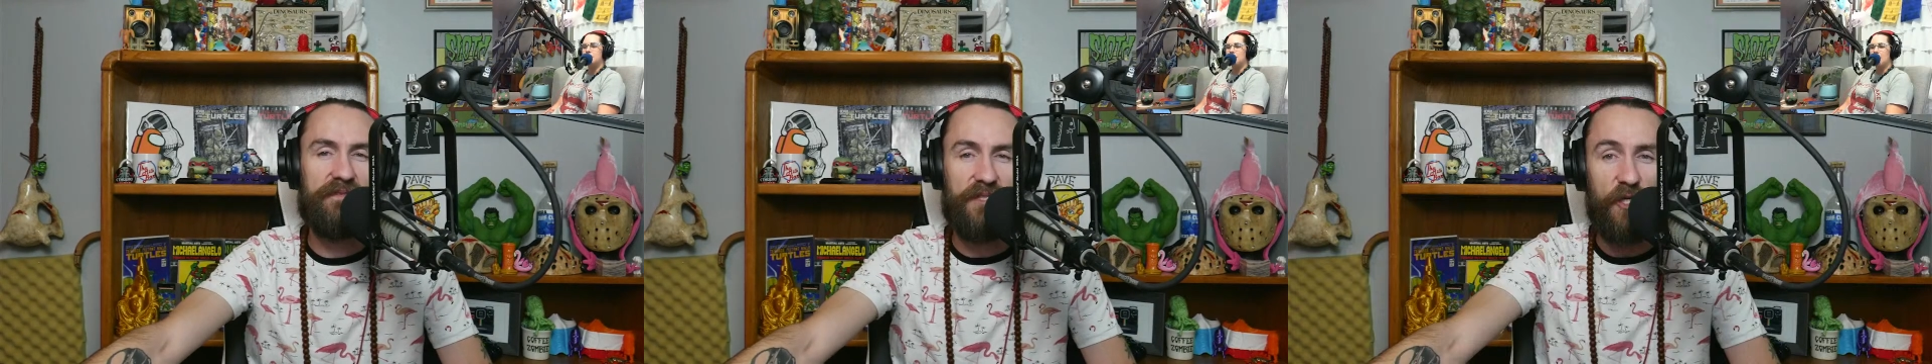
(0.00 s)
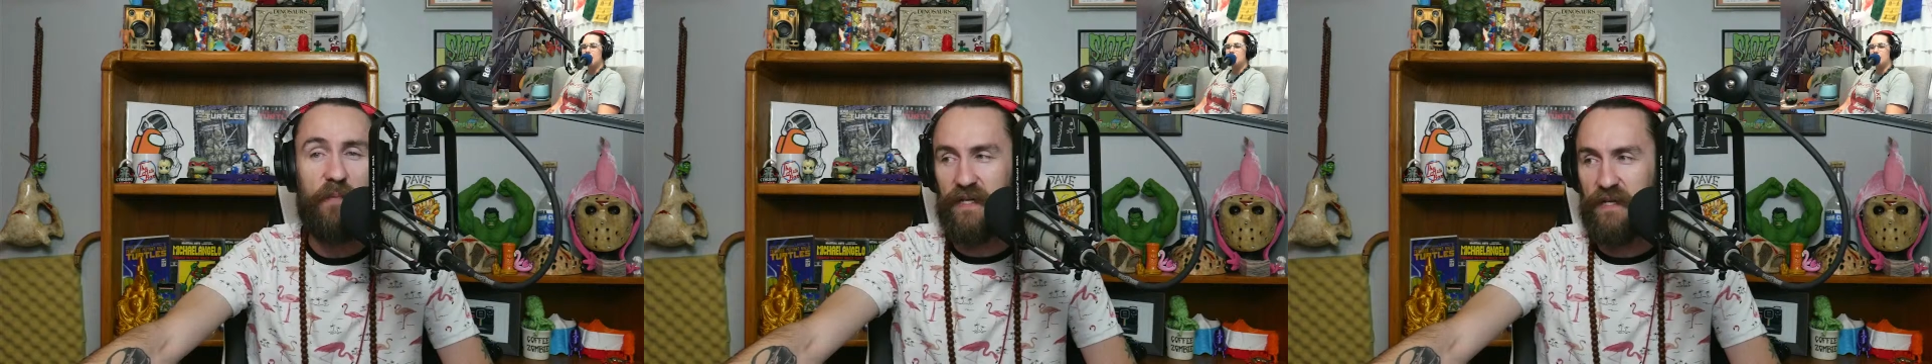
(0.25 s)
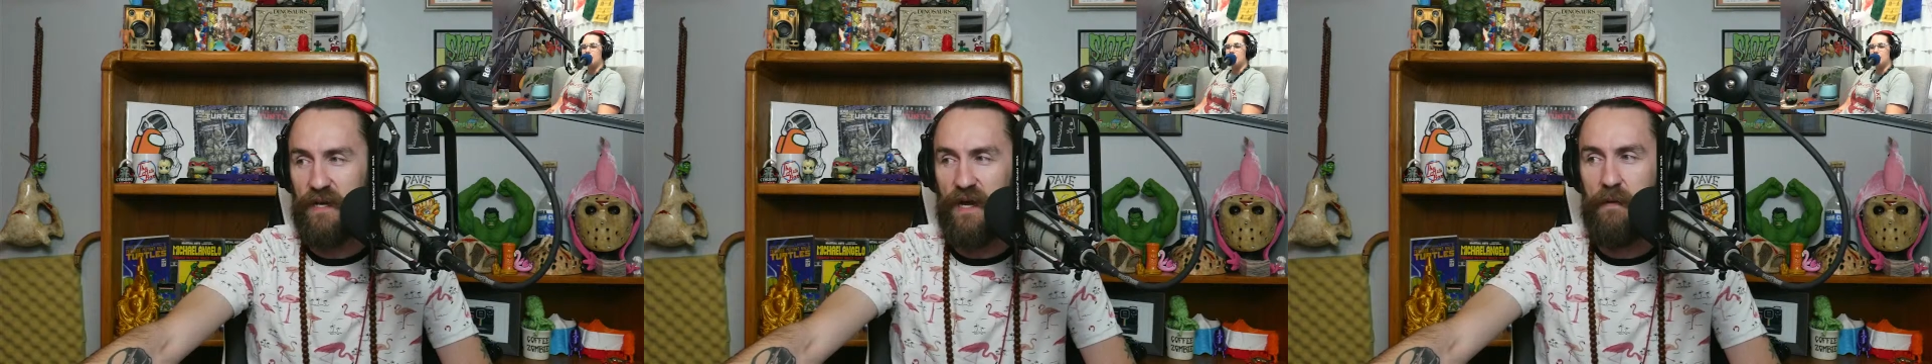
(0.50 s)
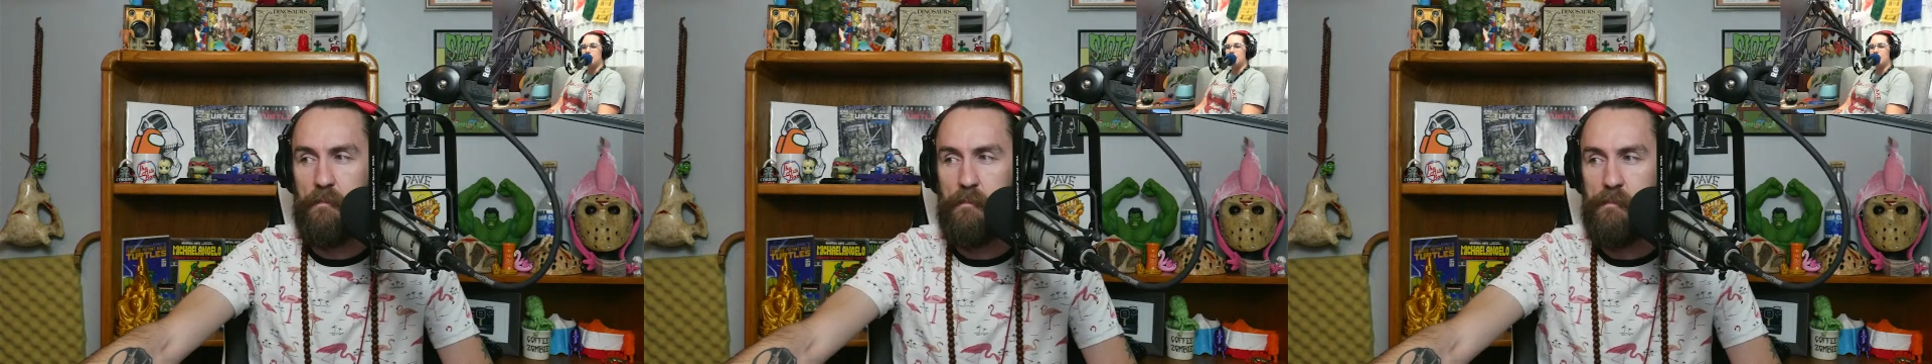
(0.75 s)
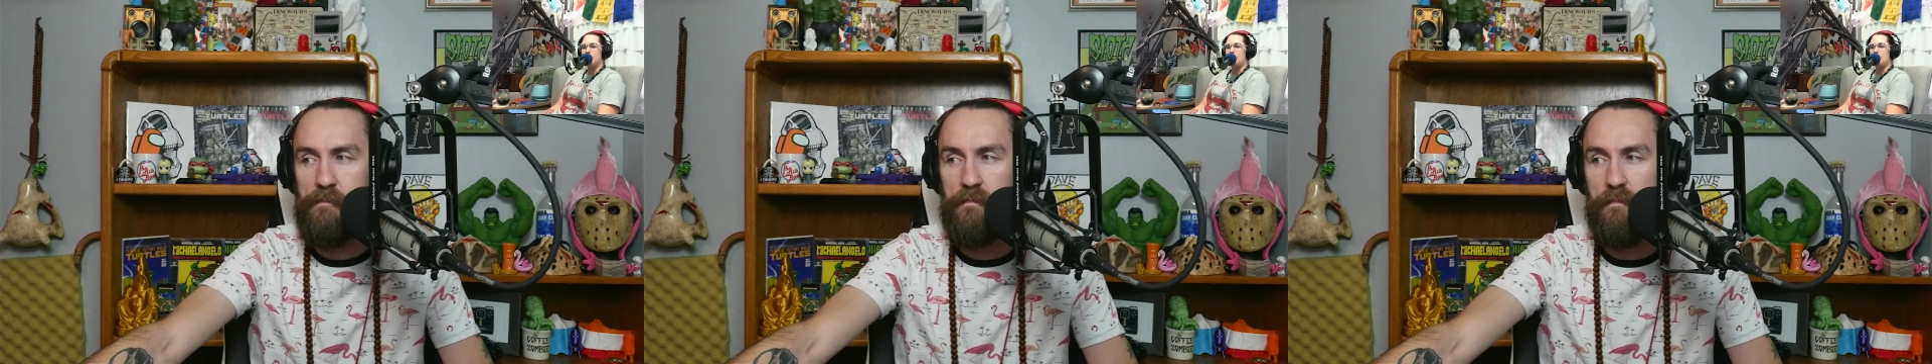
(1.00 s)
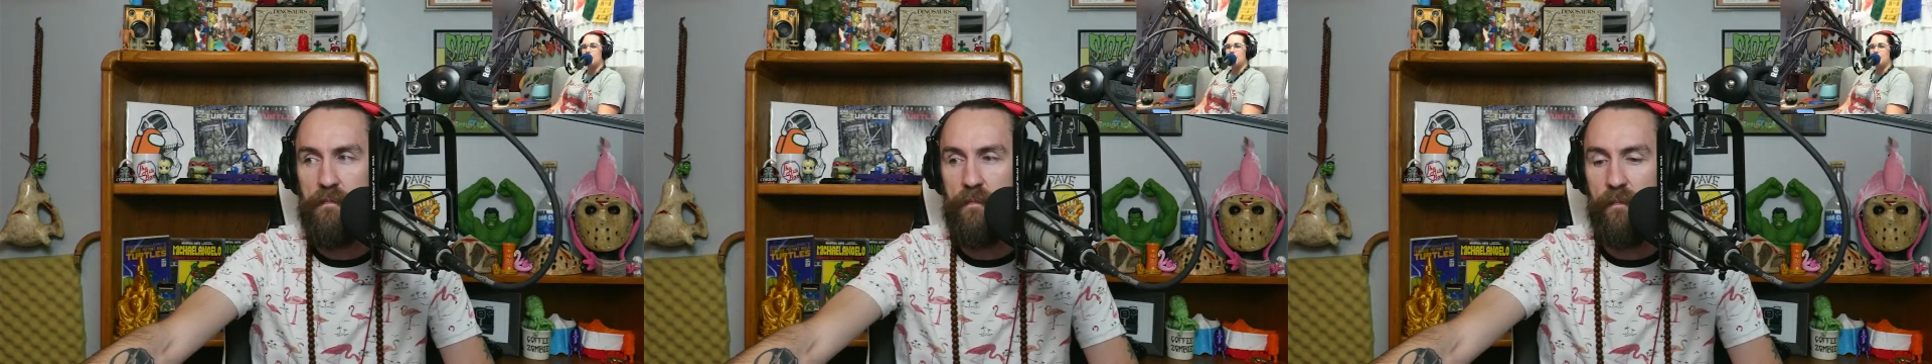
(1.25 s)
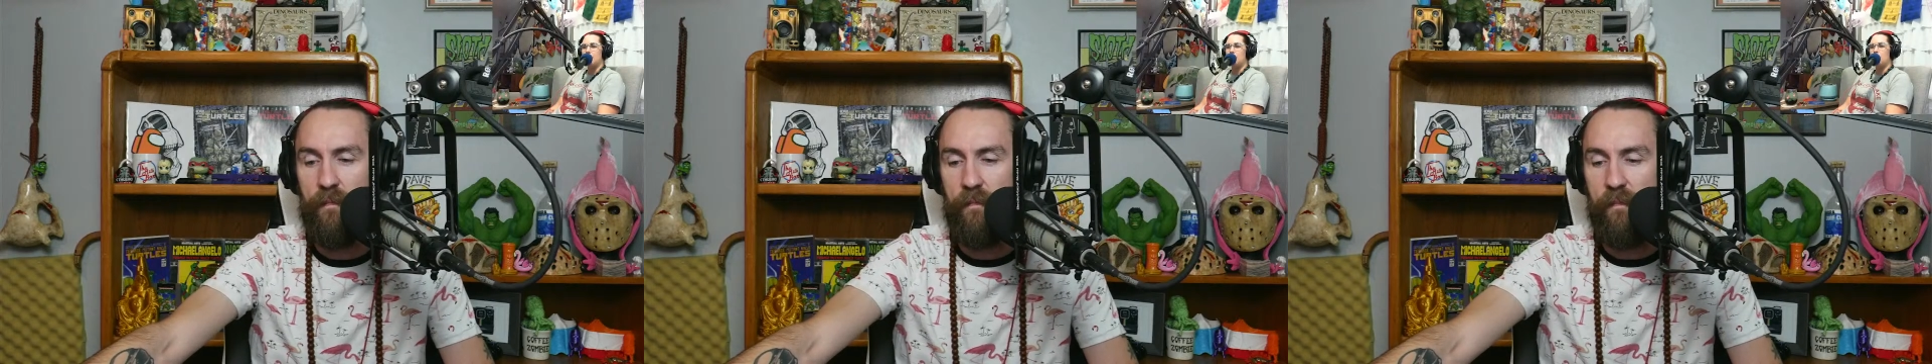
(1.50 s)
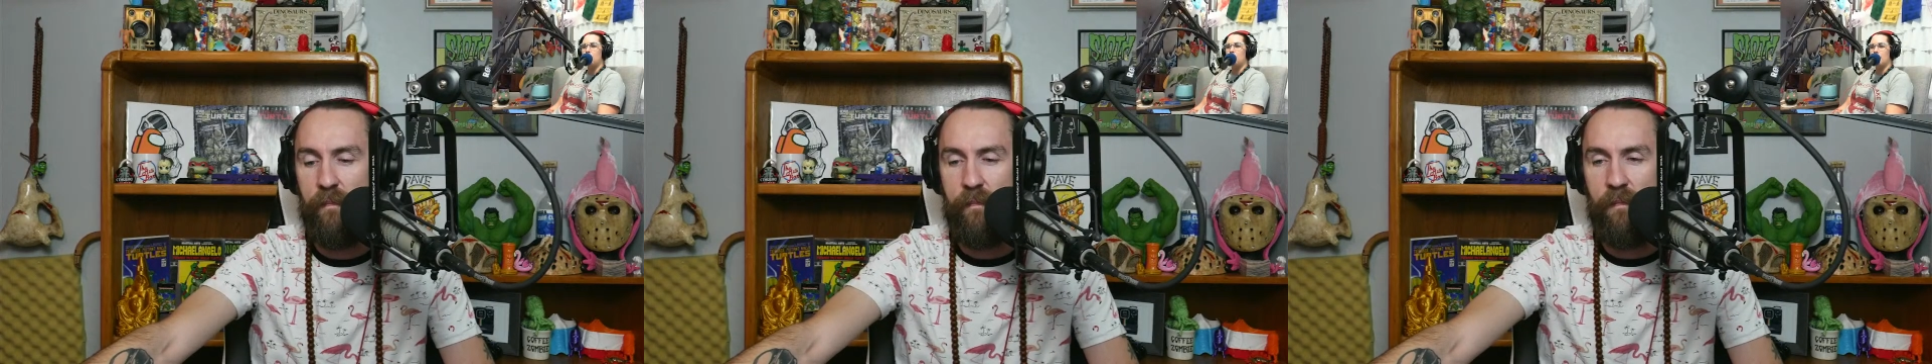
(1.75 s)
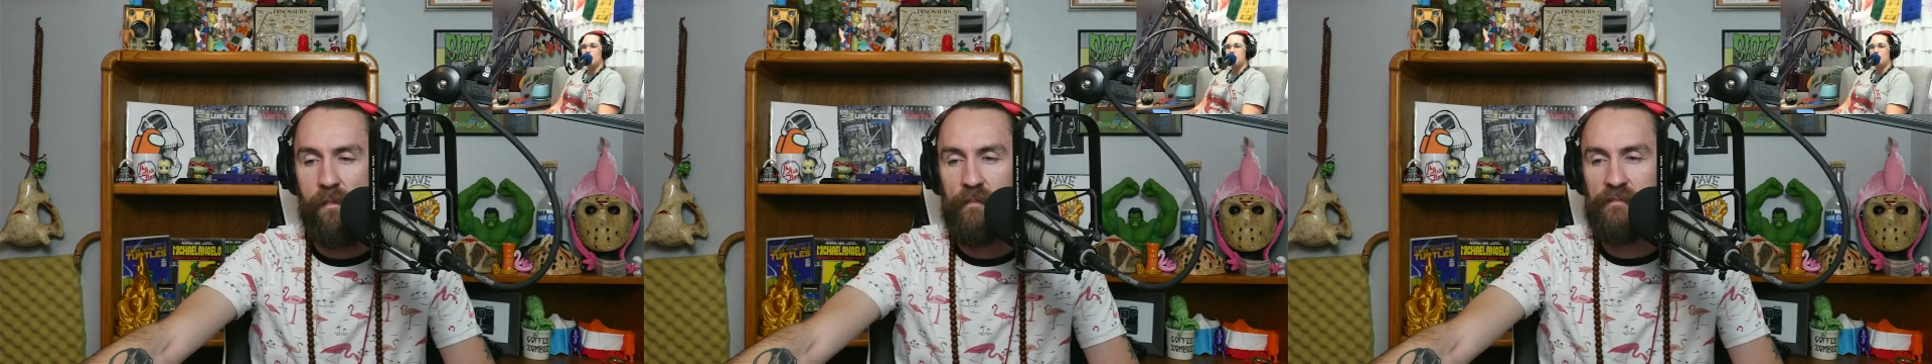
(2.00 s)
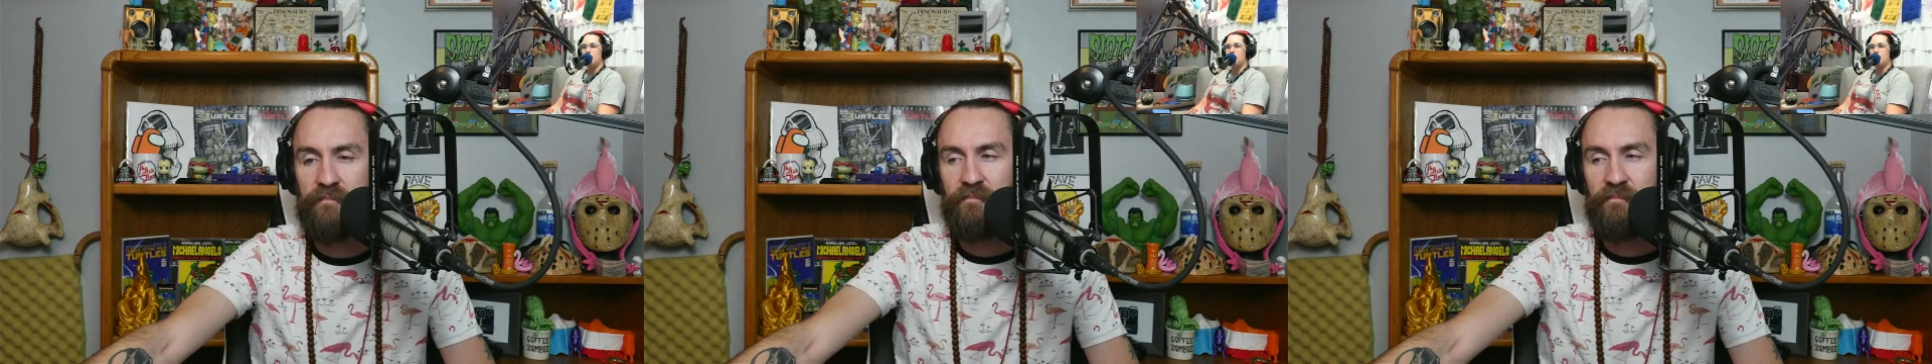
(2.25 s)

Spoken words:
library and looking up a Google map of